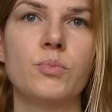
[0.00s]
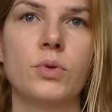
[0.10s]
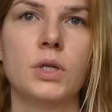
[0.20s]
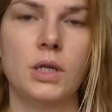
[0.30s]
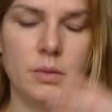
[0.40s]

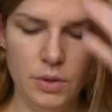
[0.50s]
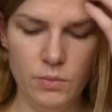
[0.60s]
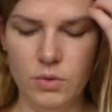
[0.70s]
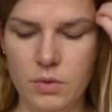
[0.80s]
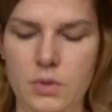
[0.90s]
put a little bit
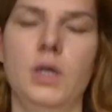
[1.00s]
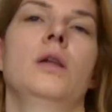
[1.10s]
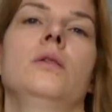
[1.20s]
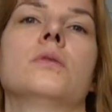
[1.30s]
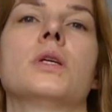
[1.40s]
more
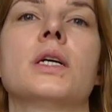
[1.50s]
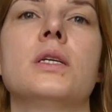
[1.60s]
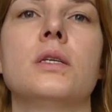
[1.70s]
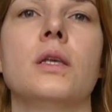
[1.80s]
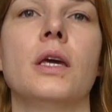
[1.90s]
hyaluronic
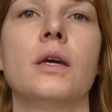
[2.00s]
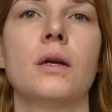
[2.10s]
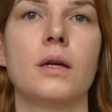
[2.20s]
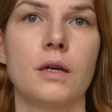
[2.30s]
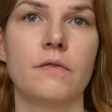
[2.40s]
acid here,
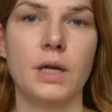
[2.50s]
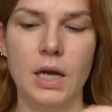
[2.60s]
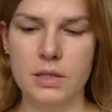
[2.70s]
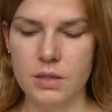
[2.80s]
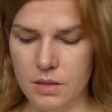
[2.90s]
and I've
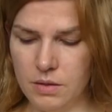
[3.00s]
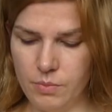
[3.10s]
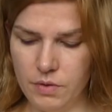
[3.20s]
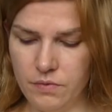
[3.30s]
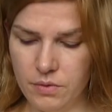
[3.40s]
cleansed this
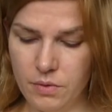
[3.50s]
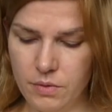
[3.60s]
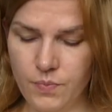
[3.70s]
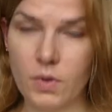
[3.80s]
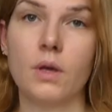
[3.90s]

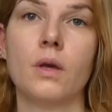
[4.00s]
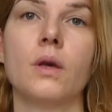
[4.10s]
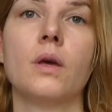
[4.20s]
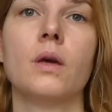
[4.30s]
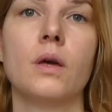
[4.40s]
before.
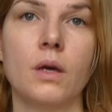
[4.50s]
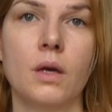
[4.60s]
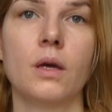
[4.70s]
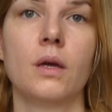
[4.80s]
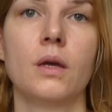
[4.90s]

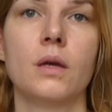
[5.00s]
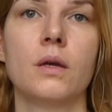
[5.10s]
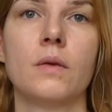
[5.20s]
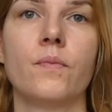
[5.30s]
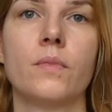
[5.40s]

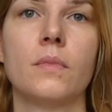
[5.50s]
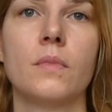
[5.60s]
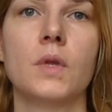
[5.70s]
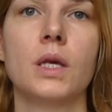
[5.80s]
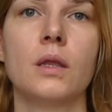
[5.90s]

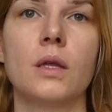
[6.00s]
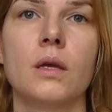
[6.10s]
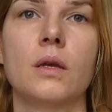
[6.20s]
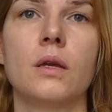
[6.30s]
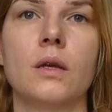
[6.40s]
And
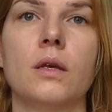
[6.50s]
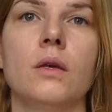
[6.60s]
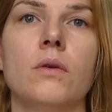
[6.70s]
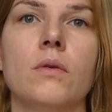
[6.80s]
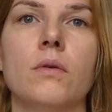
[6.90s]
then
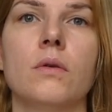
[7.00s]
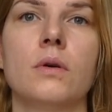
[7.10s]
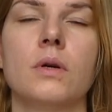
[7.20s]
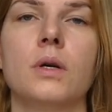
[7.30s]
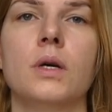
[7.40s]
you
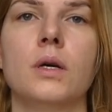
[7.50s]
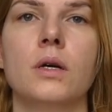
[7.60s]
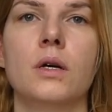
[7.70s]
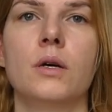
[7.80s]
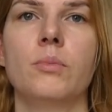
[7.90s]

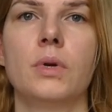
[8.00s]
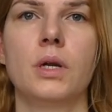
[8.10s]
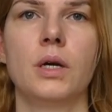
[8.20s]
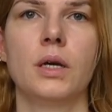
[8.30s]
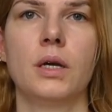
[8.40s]

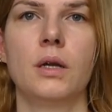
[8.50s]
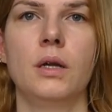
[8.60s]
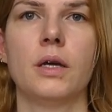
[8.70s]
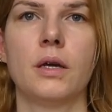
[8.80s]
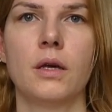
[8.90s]
apply
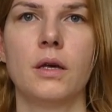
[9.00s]
like